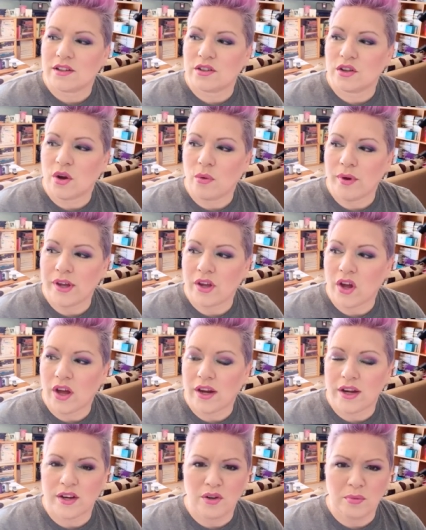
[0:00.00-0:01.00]
going
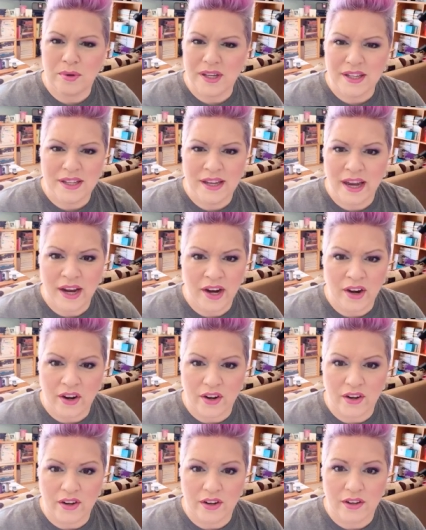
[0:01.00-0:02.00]
on it. Nobody
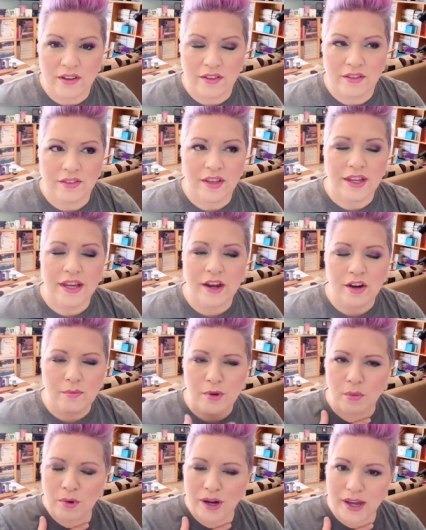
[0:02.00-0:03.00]
cared they cared
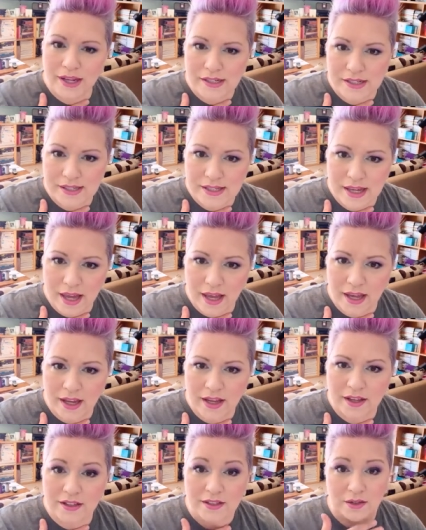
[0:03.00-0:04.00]
about what I had to
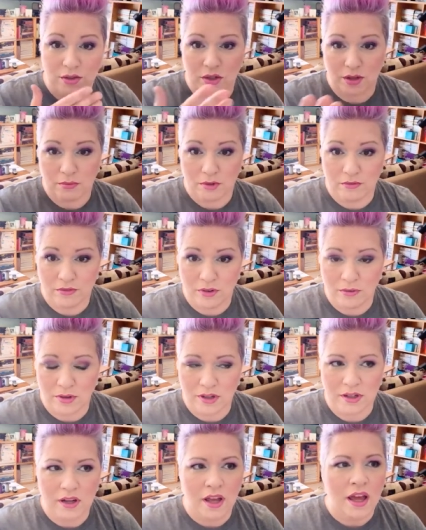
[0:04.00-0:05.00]
say because I was talking about
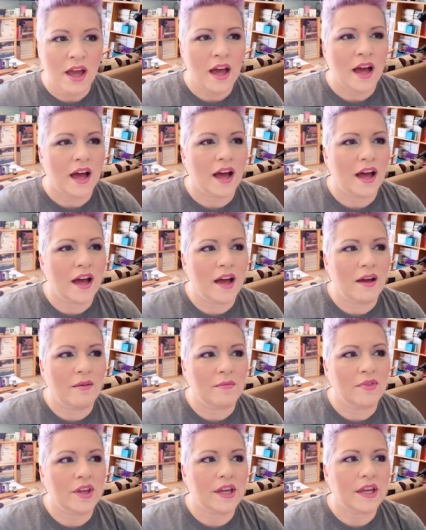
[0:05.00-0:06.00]
FOWOT.
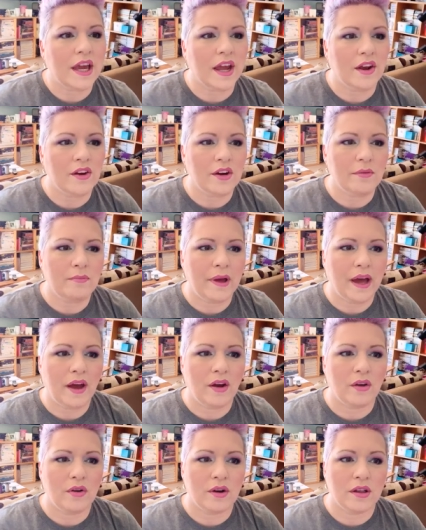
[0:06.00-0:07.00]
Um, they cared
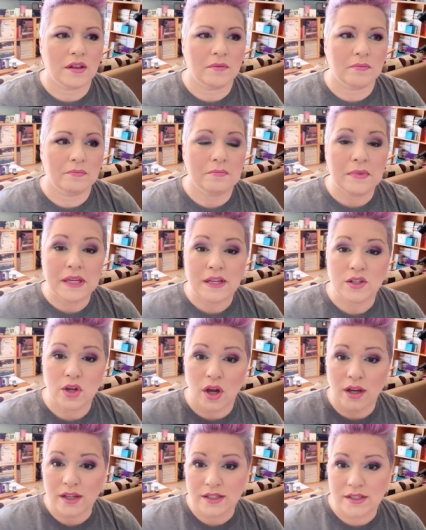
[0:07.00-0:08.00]
about me
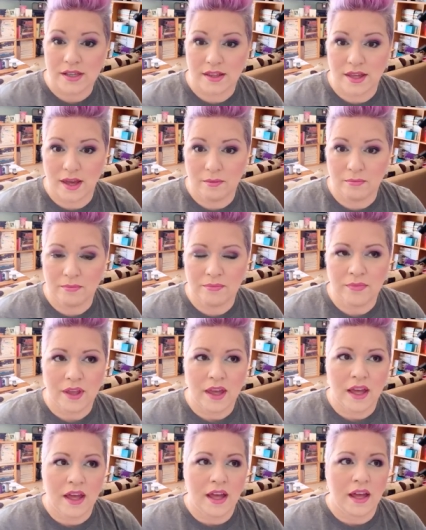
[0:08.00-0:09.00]
talking to them.
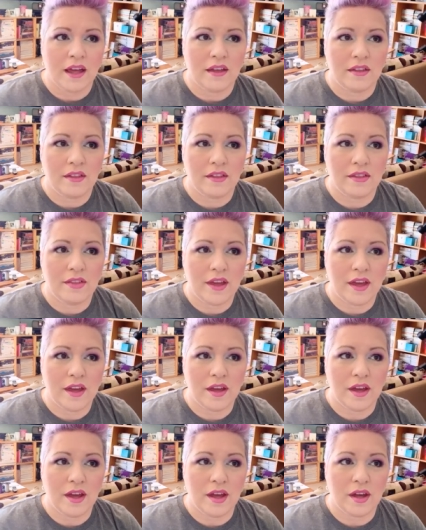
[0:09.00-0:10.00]

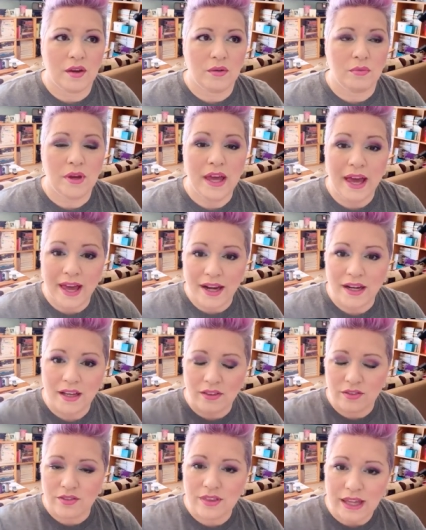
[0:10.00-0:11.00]
They we had a
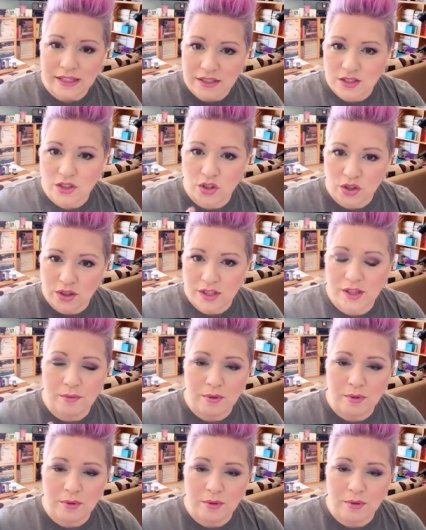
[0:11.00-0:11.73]
that's the good thing